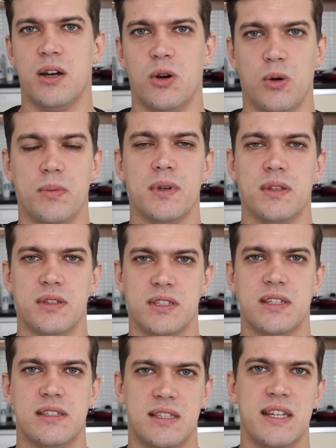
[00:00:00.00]
I hope it
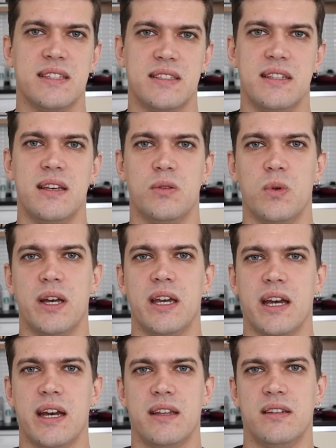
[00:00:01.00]
stays that
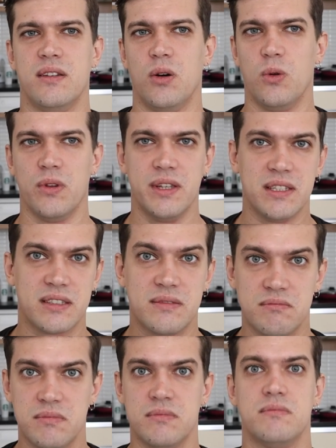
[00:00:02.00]
way and all
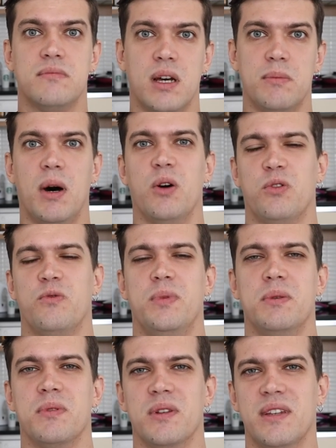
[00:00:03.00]
this amount of
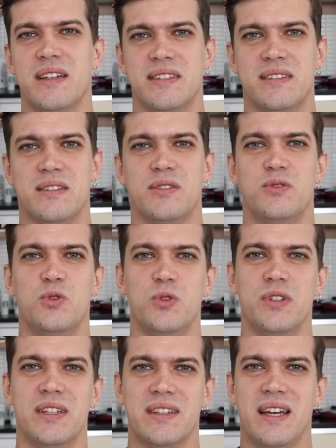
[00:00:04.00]
people doesn't
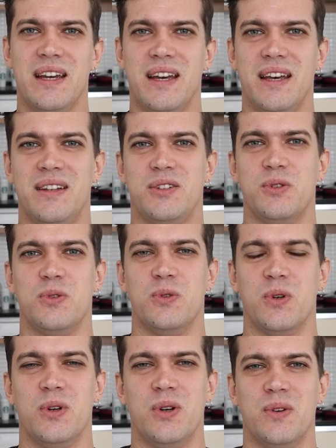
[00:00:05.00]
ruin
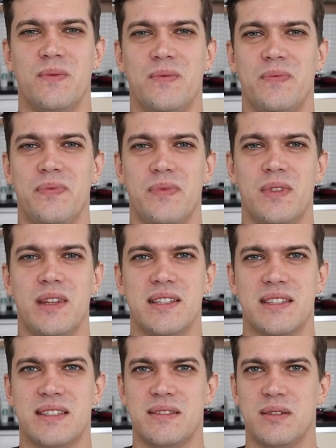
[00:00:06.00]
to
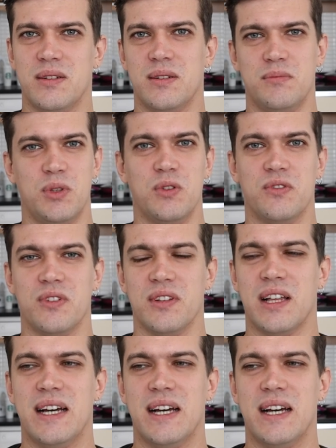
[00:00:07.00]
this beautiful